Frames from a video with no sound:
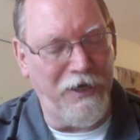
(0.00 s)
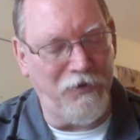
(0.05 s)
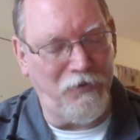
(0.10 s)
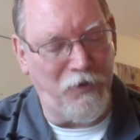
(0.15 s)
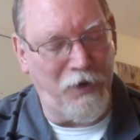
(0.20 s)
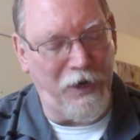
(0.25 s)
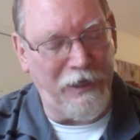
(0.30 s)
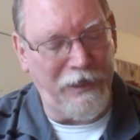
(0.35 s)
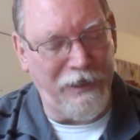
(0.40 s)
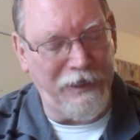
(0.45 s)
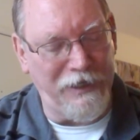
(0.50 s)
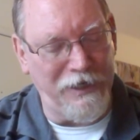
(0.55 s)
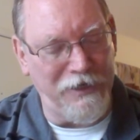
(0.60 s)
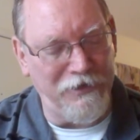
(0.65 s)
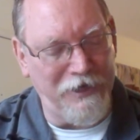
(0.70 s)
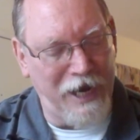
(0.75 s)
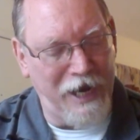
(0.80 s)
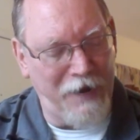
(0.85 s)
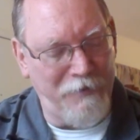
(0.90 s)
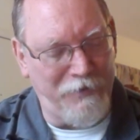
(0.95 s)
dwelling in
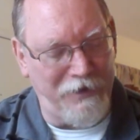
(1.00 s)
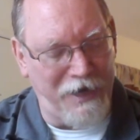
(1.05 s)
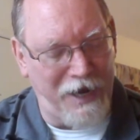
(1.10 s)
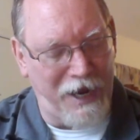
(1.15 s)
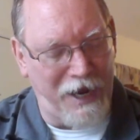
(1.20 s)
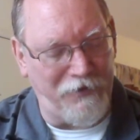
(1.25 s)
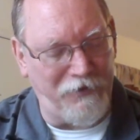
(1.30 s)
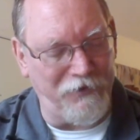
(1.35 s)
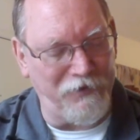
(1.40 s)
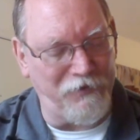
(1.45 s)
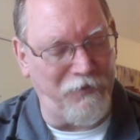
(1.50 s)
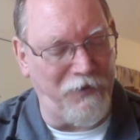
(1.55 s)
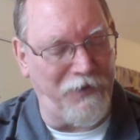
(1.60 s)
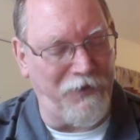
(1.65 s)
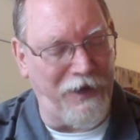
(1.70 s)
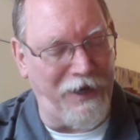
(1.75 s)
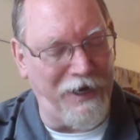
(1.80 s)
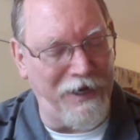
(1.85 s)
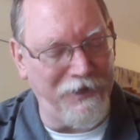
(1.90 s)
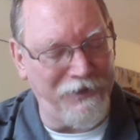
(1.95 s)
tabernacles with
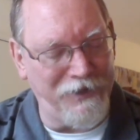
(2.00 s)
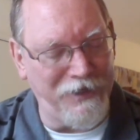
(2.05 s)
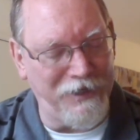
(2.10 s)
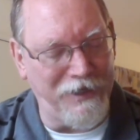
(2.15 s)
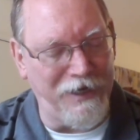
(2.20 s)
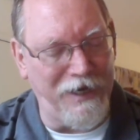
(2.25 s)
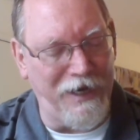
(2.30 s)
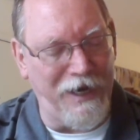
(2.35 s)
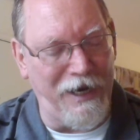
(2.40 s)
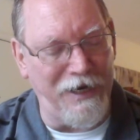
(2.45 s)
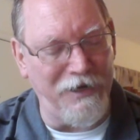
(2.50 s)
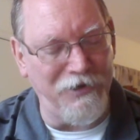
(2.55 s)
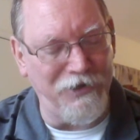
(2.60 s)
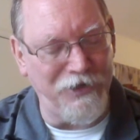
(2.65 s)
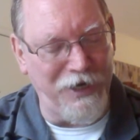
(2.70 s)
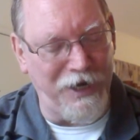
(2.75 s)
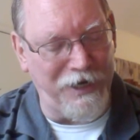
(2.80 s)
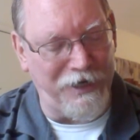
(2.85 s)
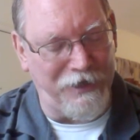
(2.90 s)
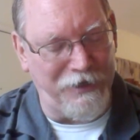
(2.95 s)
Isaac and
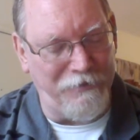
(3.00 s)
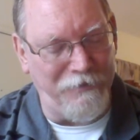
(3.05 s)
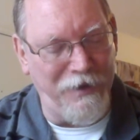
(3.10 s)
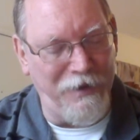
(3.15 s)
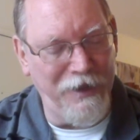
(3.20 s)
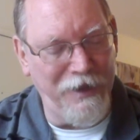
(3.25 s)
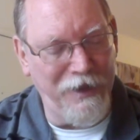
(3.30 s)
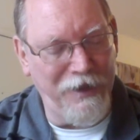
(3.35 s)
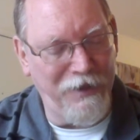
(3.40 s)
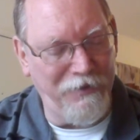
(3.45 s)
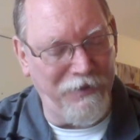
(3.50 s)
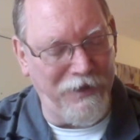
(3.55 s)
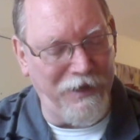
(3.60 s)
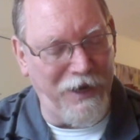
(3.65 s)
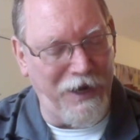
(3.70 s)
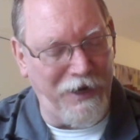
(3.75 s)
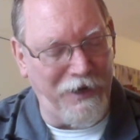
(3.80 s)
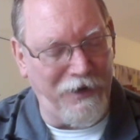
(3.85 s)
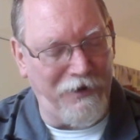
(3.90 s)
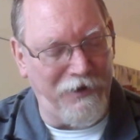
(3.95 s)
Jacob, the
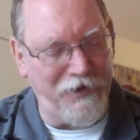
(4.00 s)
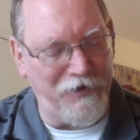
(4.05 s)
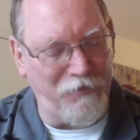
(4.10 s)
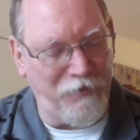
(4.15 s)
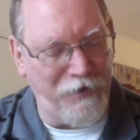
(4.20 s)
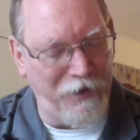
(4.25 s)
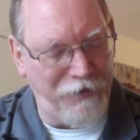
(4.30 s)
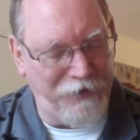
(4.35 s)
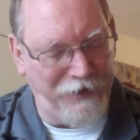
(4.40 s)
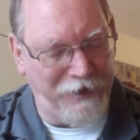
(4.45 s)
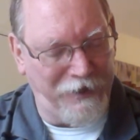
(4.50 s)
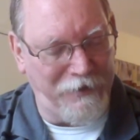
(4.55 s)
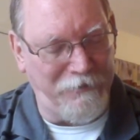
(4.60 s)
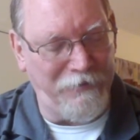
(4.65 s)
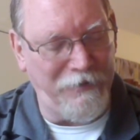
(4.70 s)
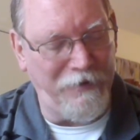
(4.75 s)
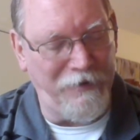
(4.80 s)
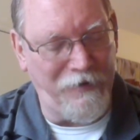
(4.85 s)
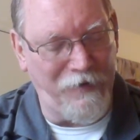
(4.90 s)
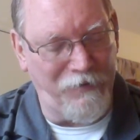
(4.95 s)
heirs with
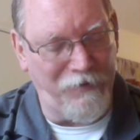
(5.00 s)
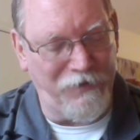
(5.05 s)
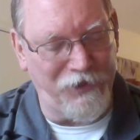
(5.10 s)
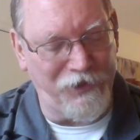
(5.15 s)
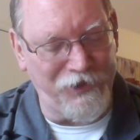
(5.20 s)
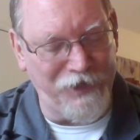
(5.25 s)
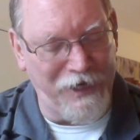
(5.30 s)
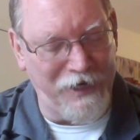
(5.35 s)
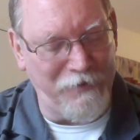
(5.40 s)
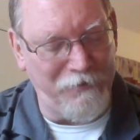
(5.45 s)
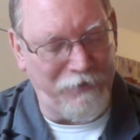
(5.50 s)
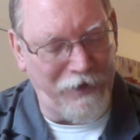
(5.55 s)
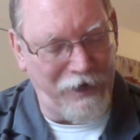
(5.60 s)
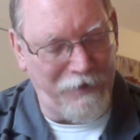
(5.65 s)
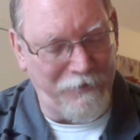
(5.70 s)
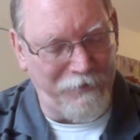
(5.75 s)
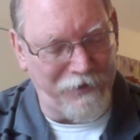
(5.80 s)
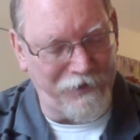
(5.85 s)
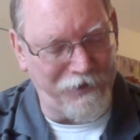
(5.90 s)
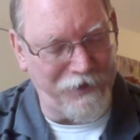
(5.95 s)
him of the same
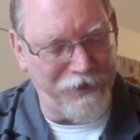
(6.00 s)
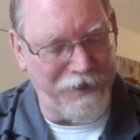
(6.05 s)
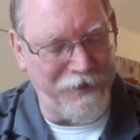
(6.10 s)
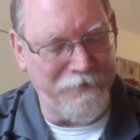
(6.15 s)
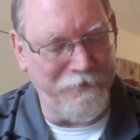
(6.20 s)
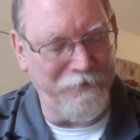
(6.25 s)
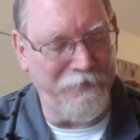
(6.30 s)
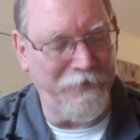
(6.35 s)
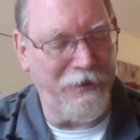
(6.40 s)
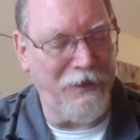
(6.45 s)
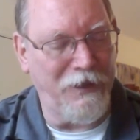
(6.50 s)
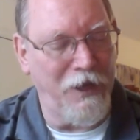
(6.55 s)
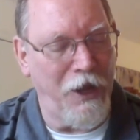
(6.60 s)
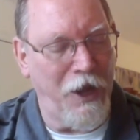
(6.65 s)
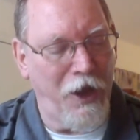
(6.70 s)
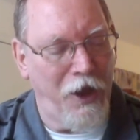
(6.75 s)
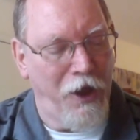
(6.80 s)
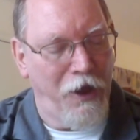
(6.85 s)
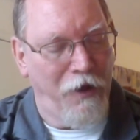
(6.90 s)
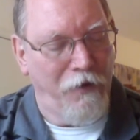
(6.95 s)
promise
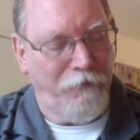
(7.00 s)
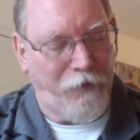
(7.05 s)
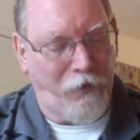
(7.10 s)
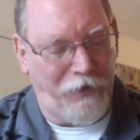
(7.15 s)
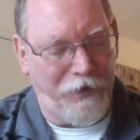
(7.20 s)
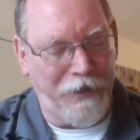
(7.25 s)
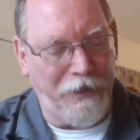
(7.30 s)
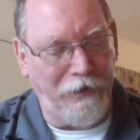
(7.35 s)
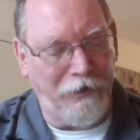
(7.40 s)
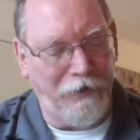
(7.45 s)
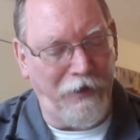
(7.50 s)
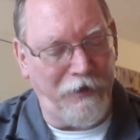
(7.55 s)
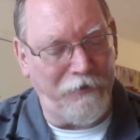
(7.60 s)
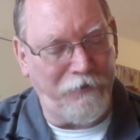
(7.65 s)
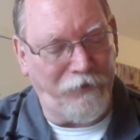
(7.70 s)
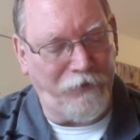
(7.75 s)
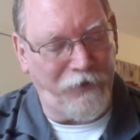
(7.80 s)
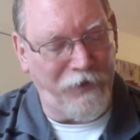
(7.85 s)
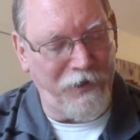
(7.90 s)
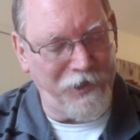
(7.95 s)
for he looked
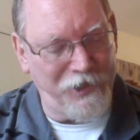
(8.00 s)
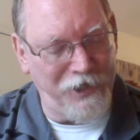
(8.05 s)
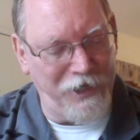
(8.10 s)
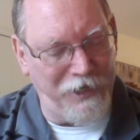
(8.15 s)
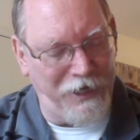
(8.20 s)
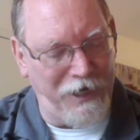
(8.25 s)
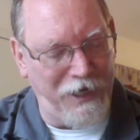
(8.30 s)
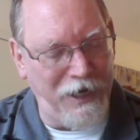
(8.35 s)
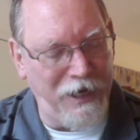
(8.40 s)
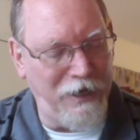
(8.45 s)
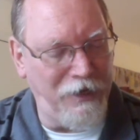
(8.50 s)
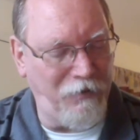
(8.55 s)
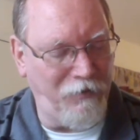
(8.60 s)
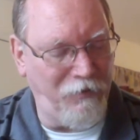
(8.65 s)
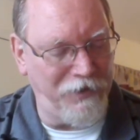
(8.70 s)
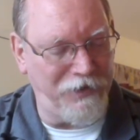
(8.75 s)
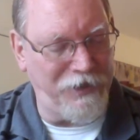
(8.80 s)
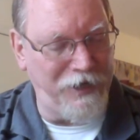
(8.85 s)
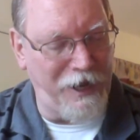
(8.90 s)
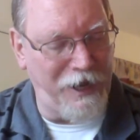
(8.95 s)
for a city
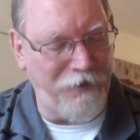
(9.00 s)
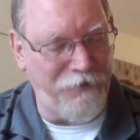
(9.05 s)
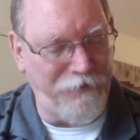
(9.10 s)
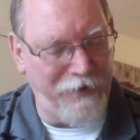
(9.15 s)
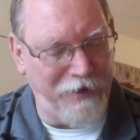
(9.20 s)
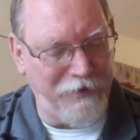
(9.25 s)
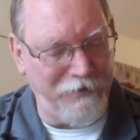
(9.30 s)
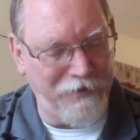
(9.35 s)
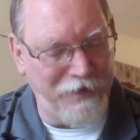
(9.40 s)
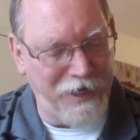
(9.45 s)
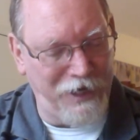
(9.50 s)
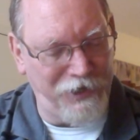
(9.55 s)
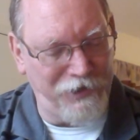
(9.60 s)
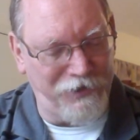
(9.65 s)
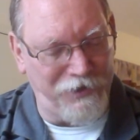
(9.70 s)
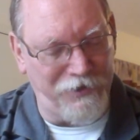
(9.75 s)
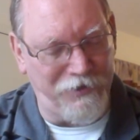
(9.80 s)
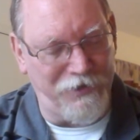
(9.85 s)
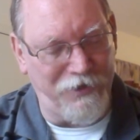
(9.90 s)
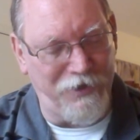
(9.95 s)
which hath
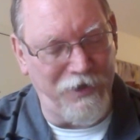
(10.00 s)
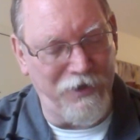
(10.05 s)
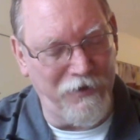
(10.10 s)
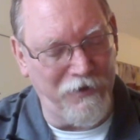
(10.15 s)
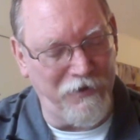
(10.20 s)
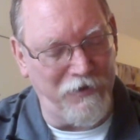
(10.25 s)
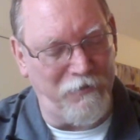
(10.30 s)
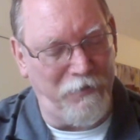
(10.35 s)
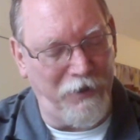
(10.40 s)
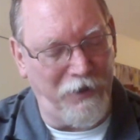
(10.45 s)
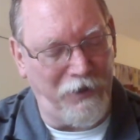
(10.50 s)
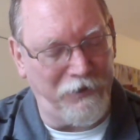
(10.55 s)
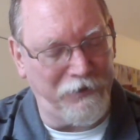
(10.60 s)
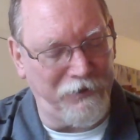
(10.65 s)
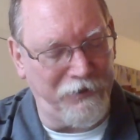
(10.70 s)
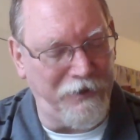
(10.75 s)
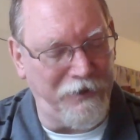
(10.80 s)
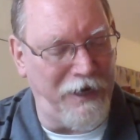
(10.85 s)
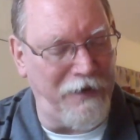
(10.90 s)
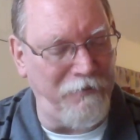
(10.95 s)
foundations, whose
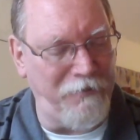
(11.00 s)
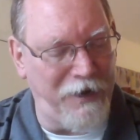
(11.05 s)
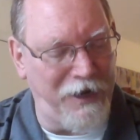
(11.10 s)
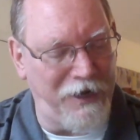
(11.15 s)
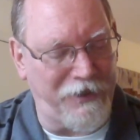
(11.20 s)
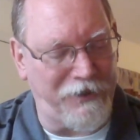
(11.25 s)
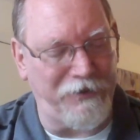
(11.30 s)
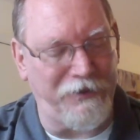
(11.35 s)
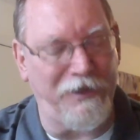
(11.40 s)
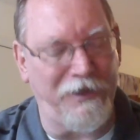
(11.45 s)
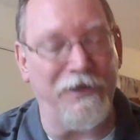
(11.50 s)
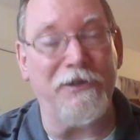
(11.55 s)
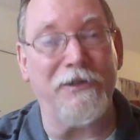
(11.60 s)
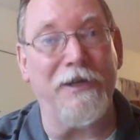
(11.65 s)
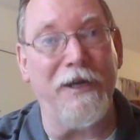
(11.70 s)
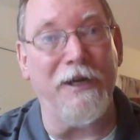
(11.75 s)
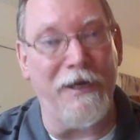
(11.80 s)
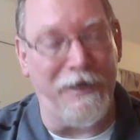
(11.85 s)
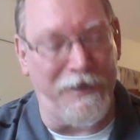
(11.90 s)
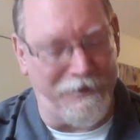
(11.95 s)
builder and maker is
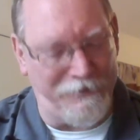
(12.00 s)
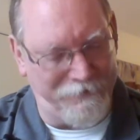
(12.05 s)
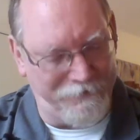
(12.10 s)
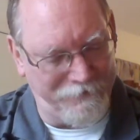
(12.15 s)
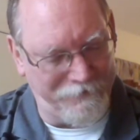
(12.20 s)
God.